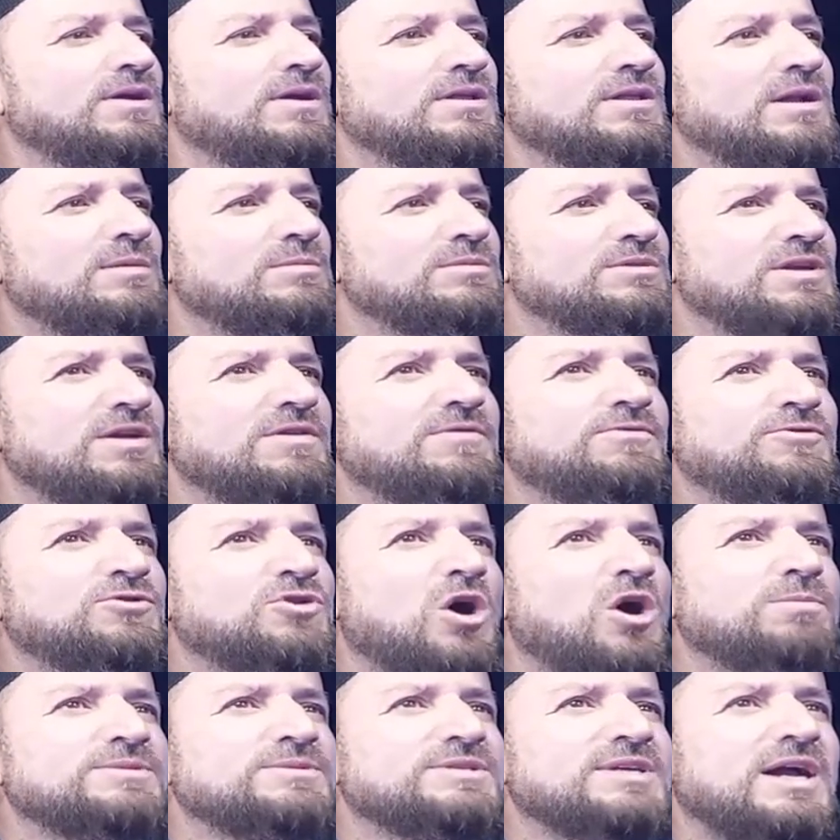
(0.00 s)
That means if
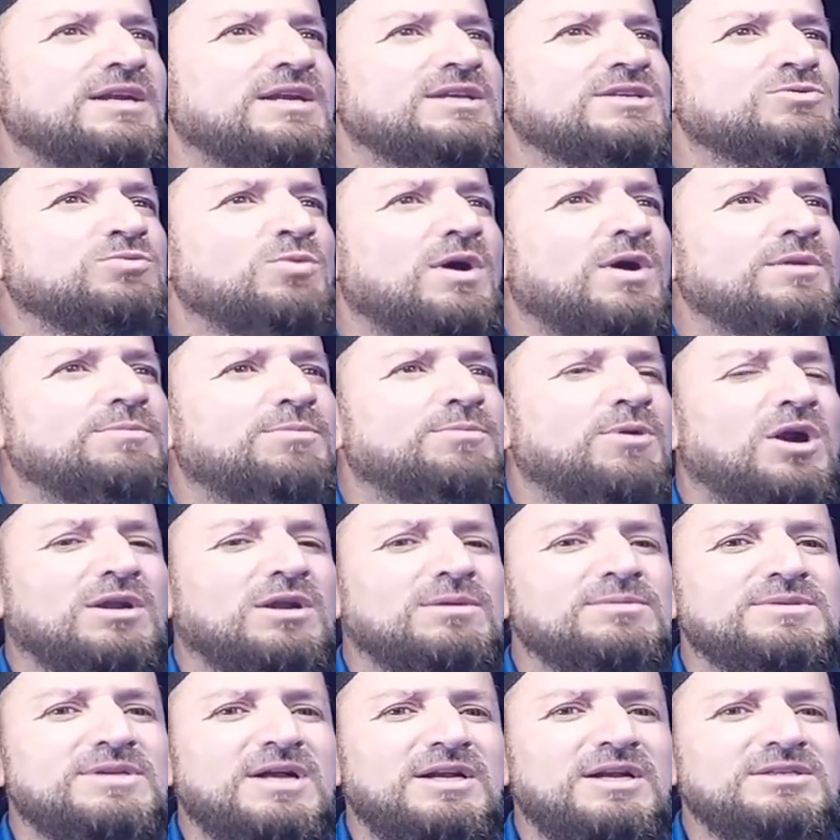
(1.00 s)
top side is 1,
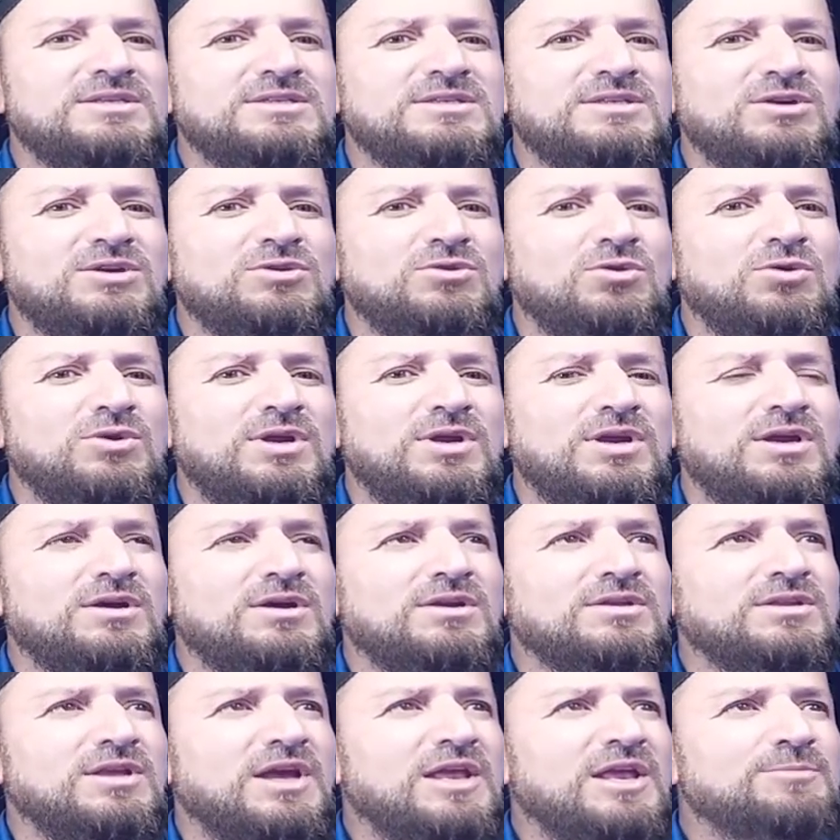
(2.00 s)
bottom side is 0,
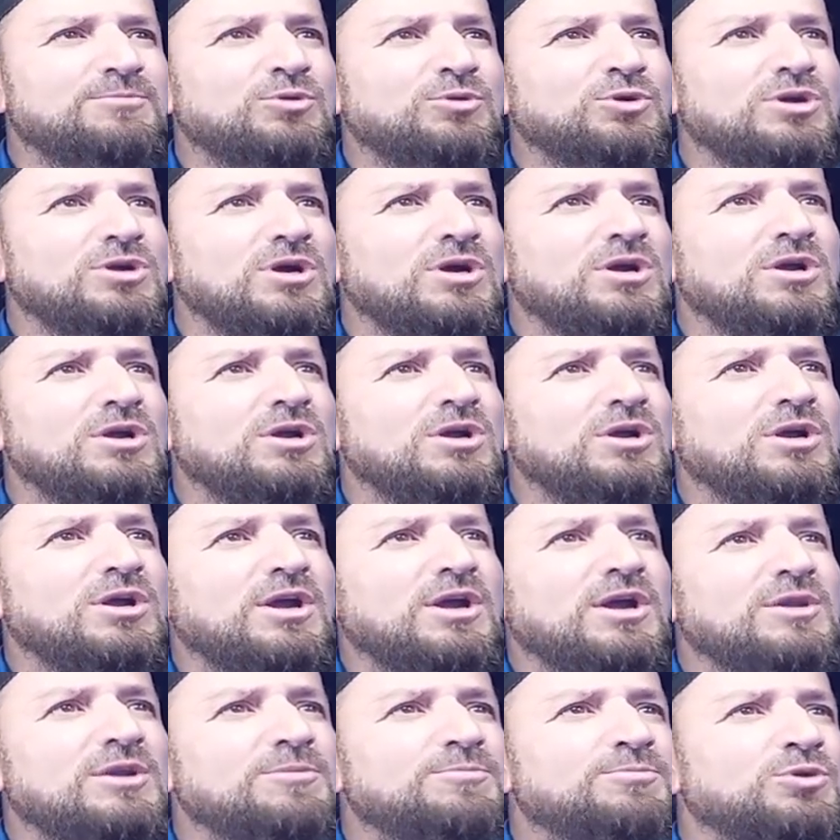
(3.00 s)
here the input
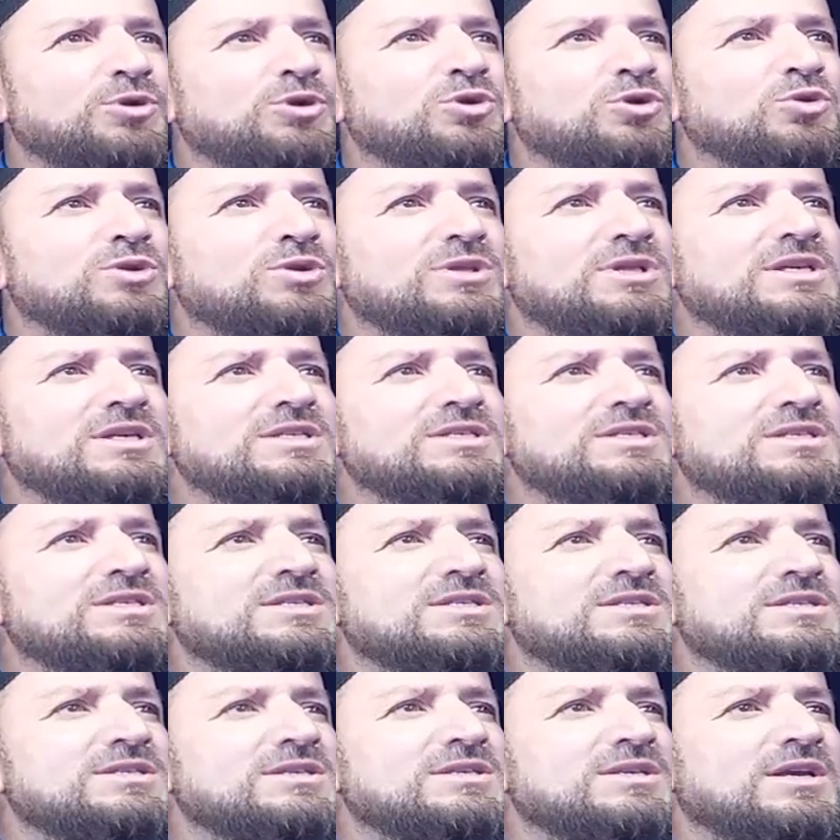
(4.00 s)
to
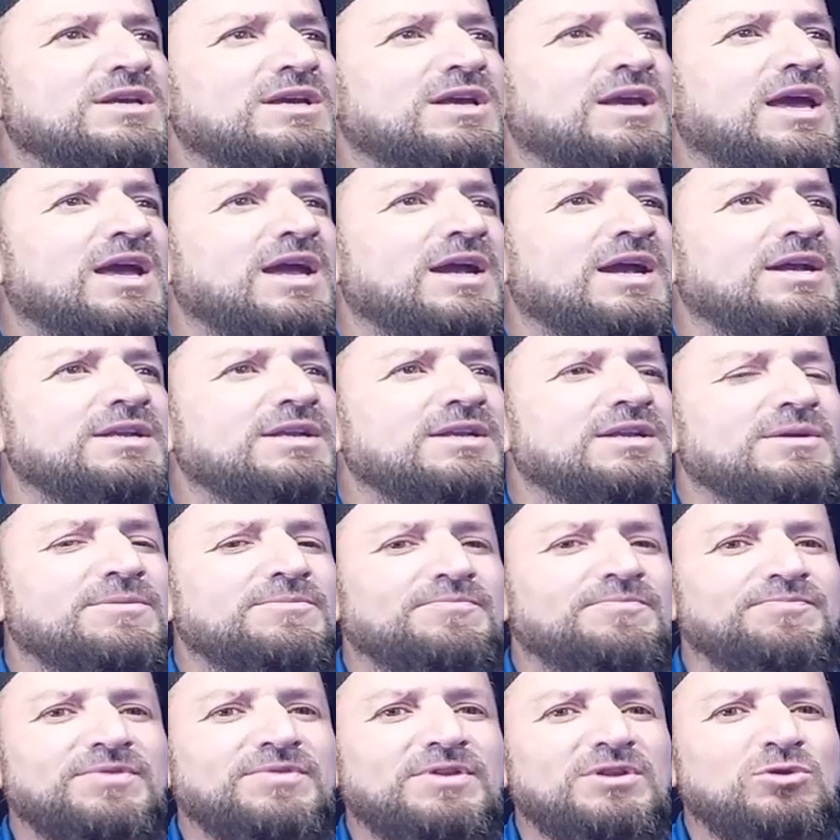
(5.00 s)
this gate,
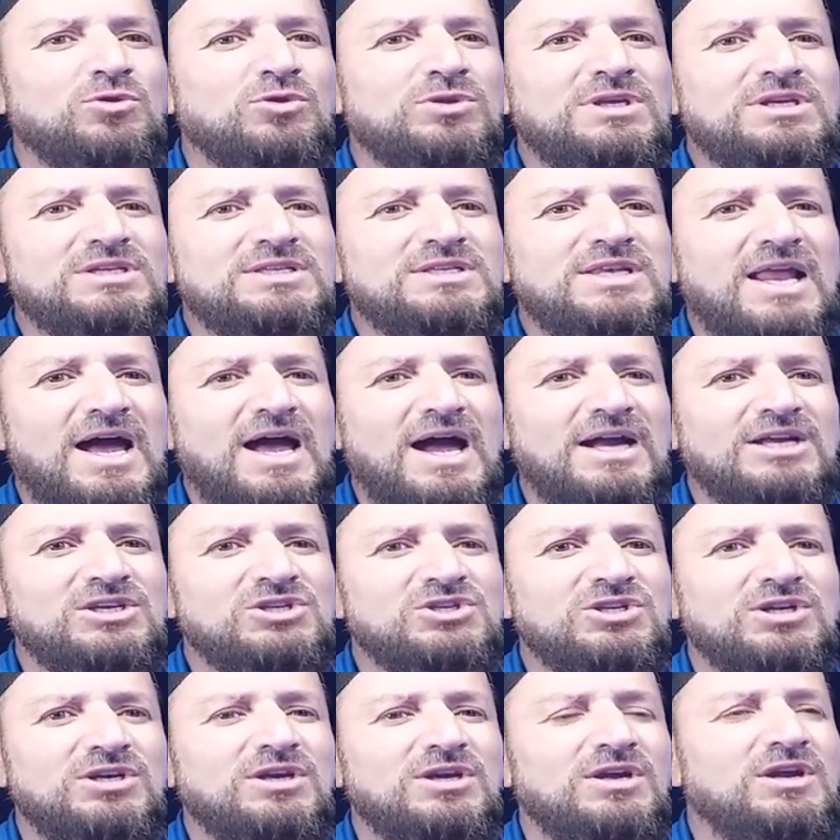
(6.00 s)
to this
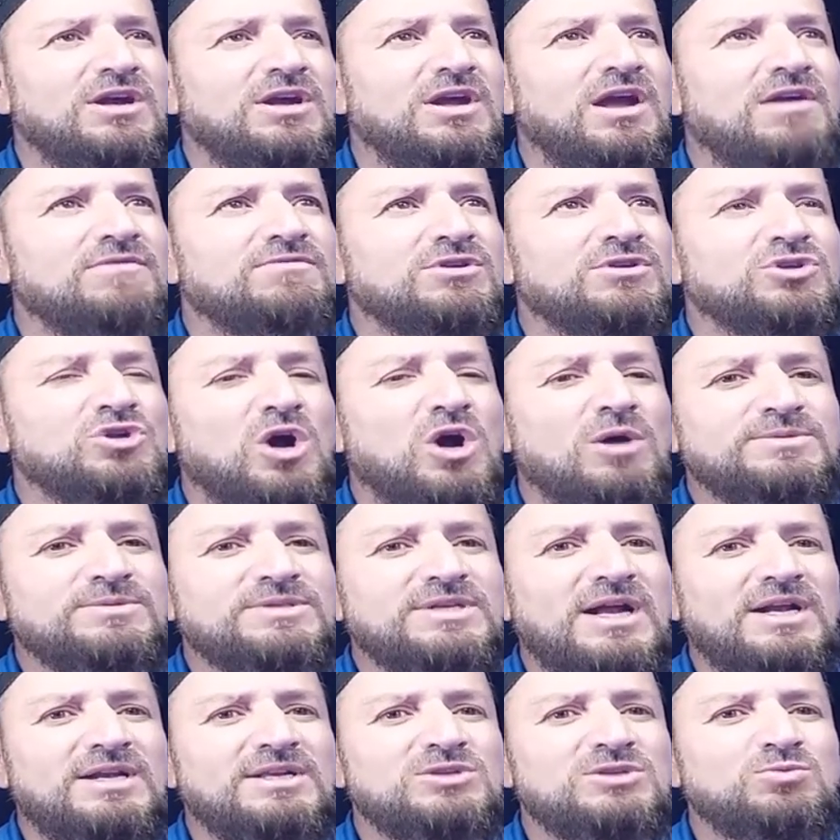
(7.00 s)
latch, if the top
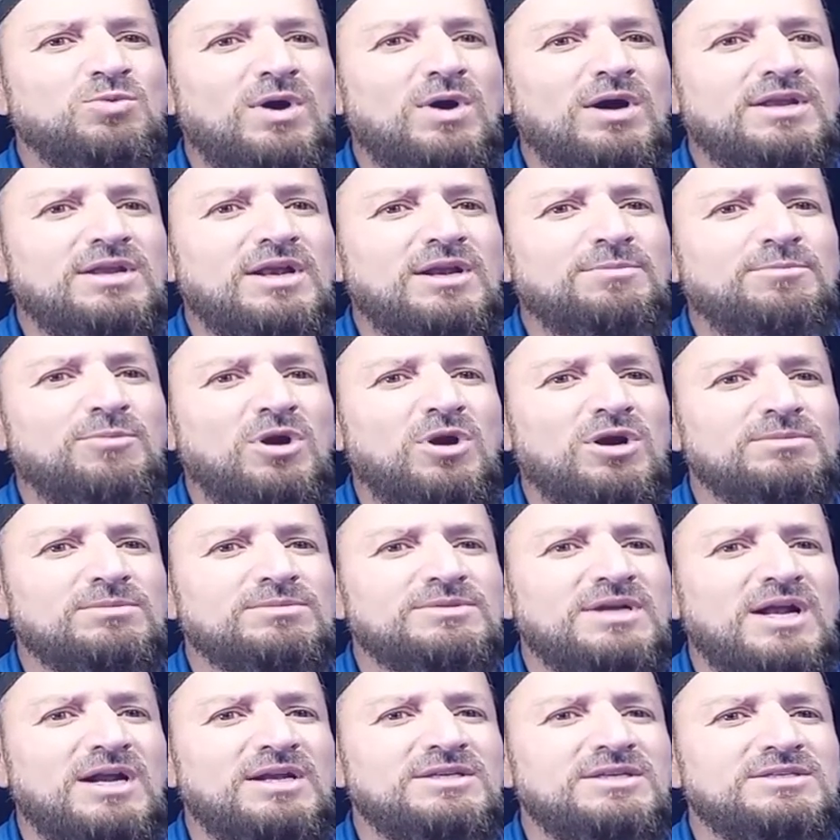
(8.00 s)
side is 1 and bottom
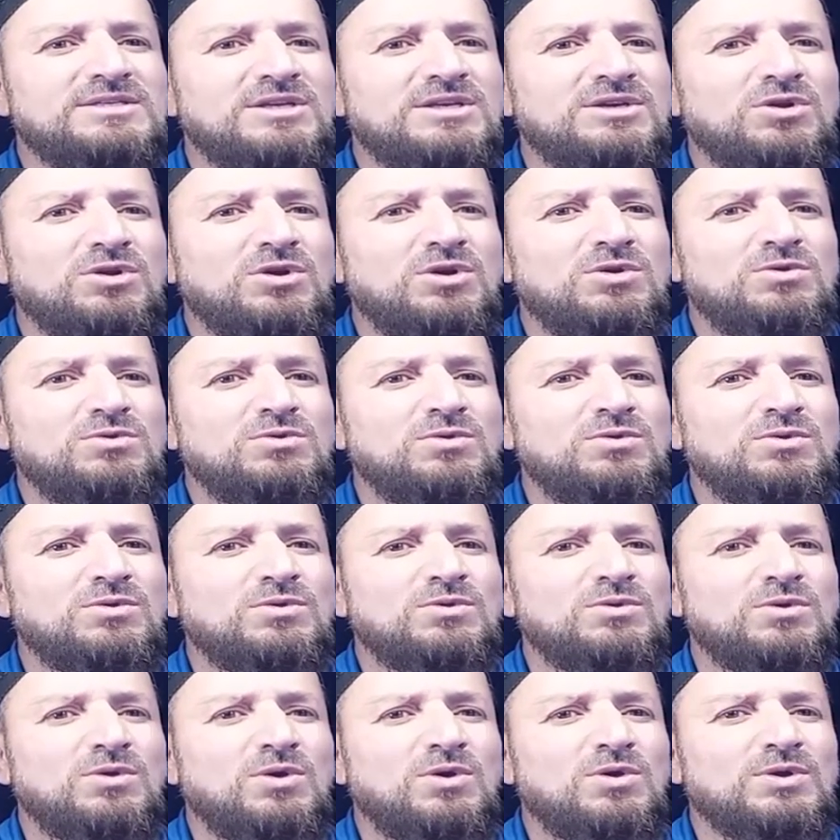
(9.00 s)
side is 0,
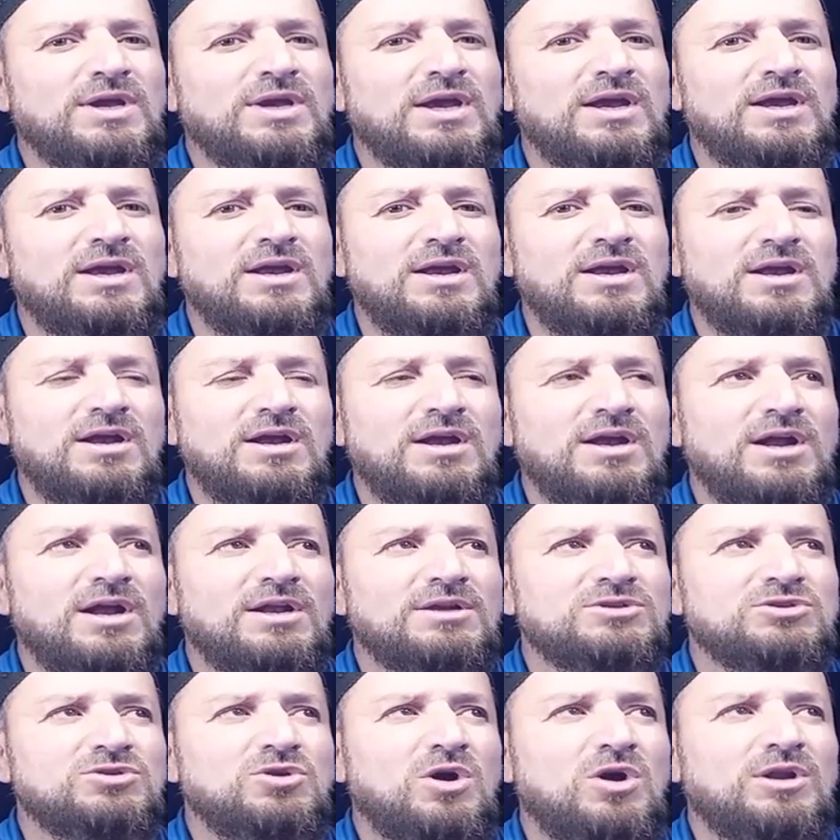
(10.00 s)
okay,
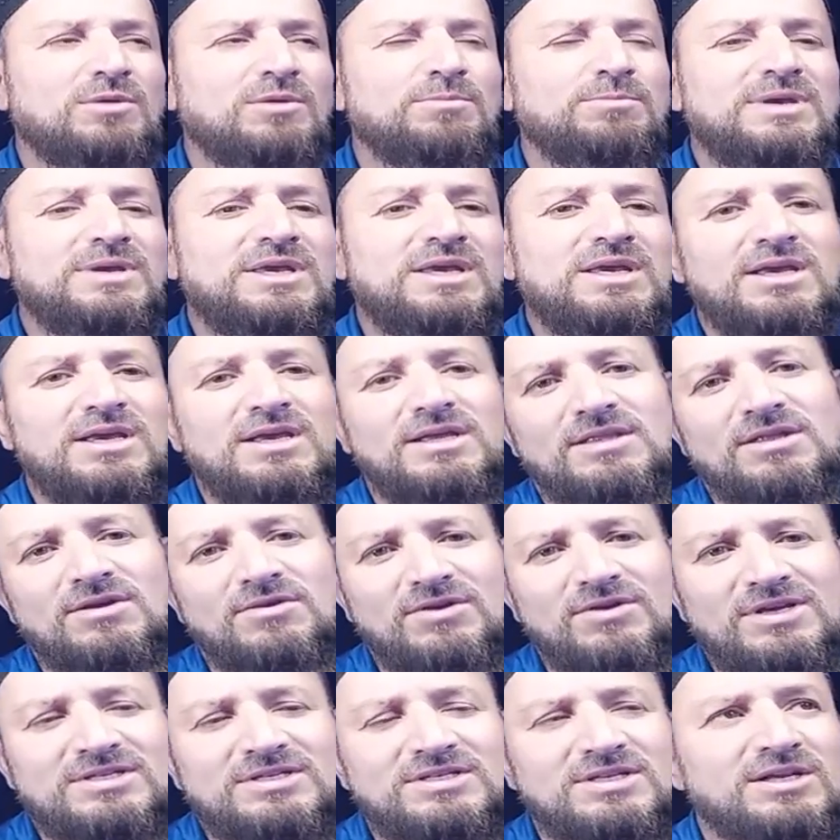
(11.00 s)
it's gonna be the
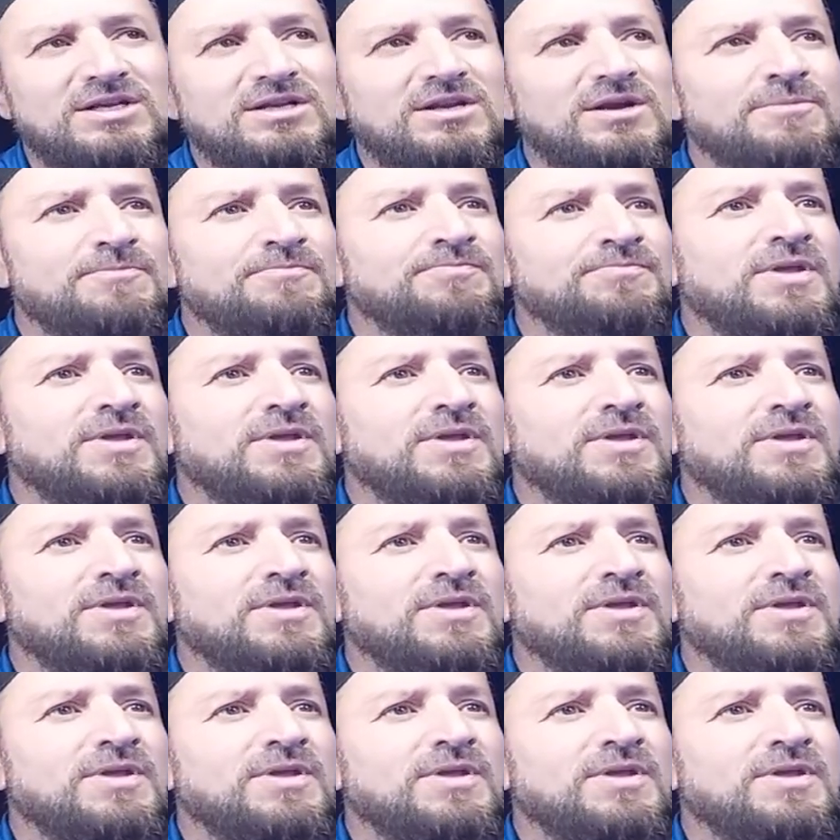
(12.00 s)
reset.